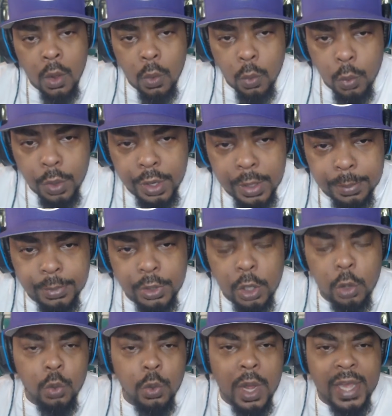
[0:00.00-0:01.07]
What up,
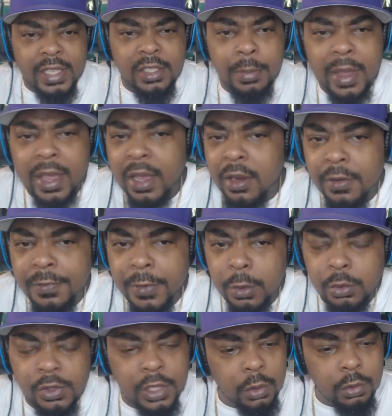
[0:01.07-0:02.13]
though? Heist man, the foe,
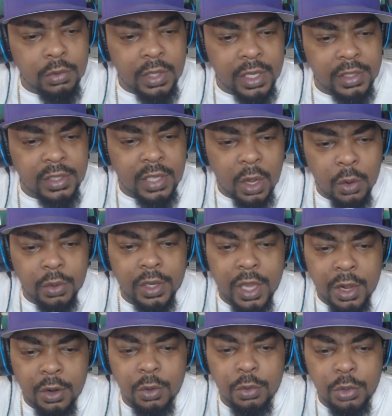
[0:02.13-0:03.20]
talk that talk,
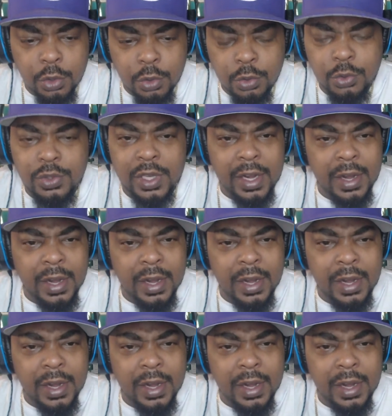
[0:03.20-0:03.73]
ghetto news and